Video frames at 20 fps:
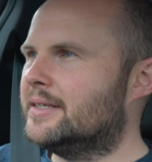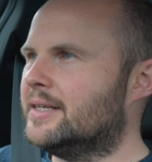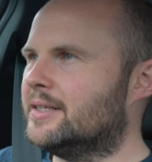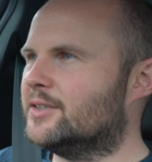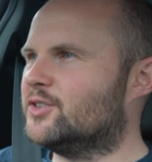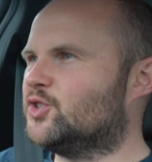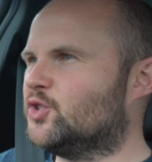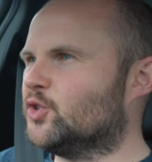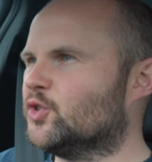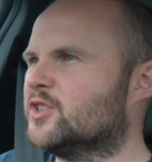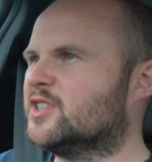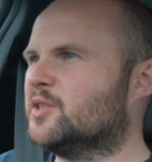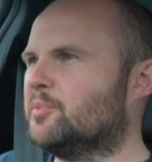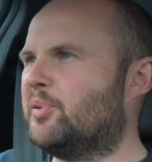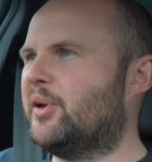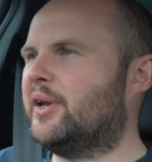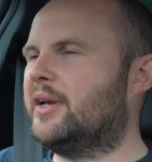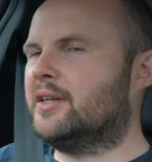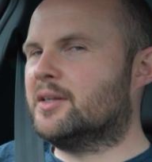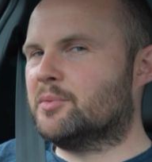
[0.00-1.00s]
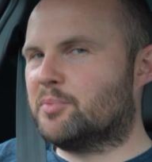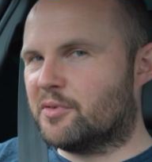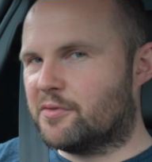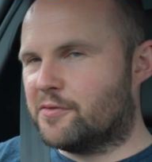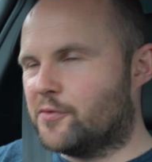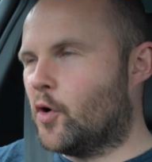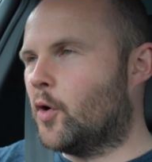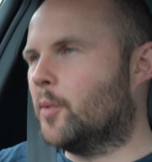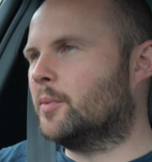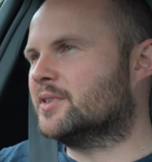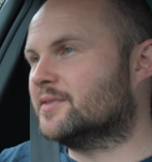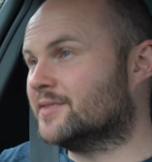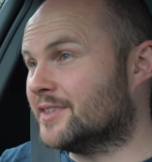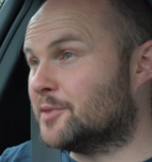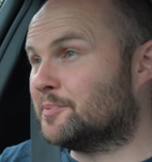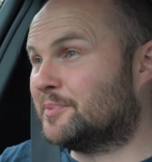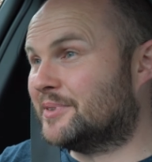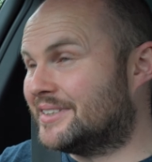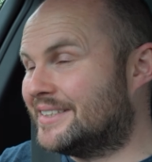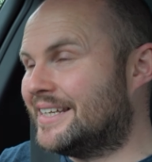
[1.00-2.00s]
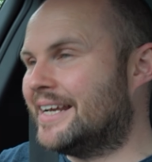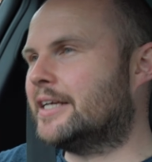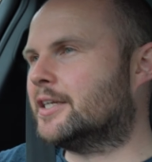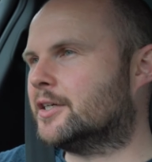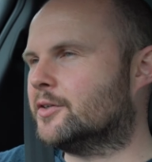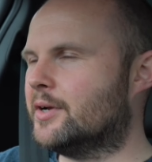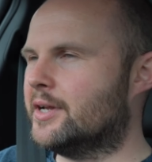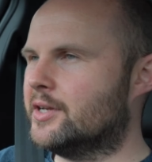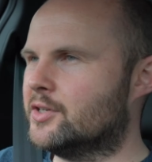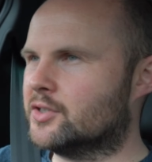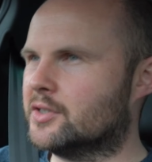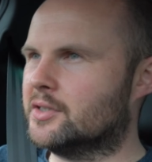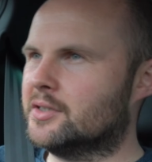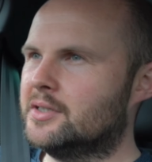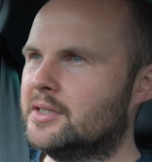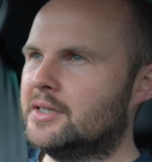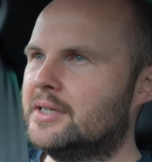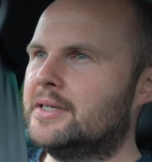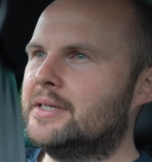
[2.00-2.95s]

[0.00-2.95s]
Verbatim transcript: It's just a pity the performance of this particular engine